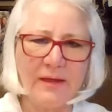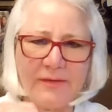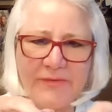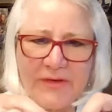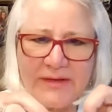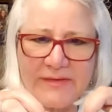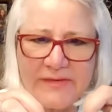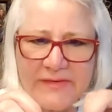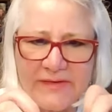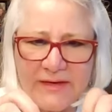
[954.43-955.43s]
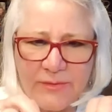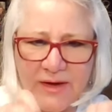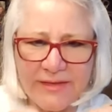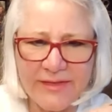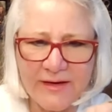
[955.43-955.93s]
if you can see
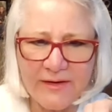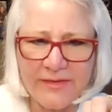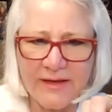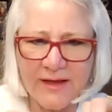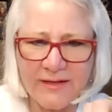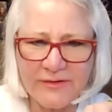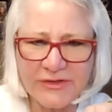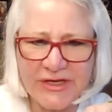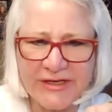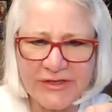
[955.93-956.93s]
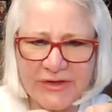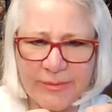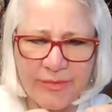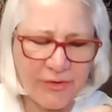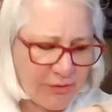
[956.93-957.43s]
right there, the color change in
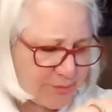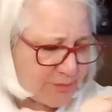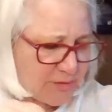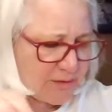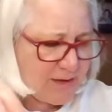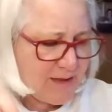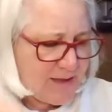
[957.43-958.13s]
the purple,